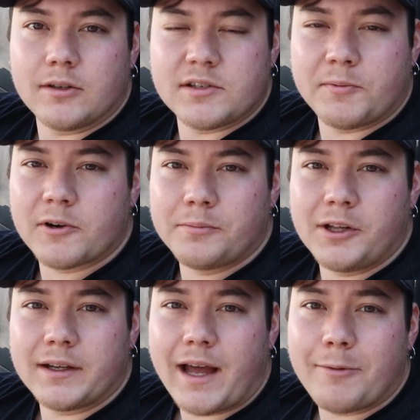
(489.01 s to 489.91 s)
a spark
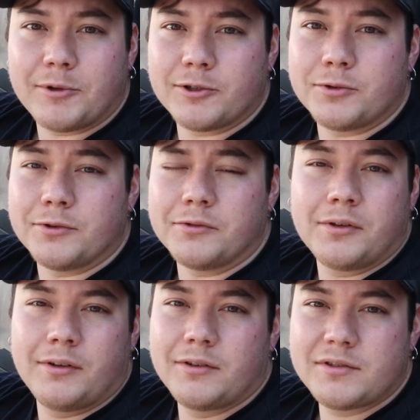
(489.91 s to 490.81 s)
plug gapping tool
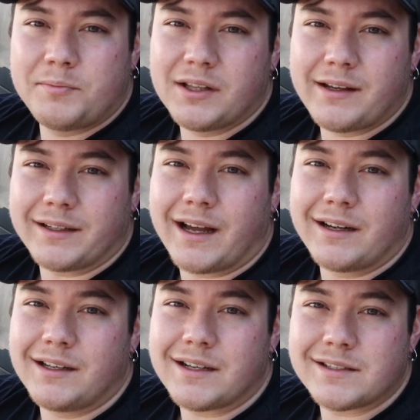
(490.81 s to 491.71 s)
should be like
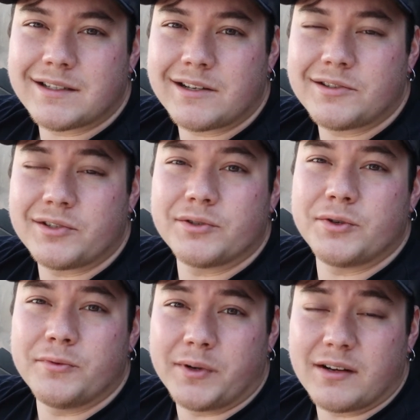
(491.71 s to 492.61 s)
99 cents to
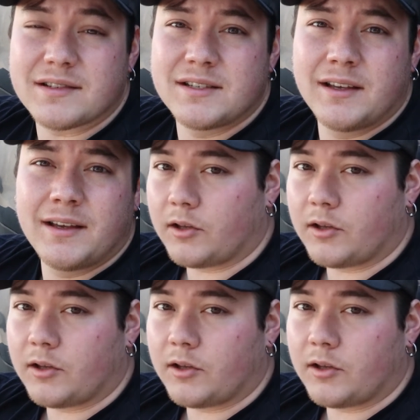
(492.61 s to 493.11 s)
$2.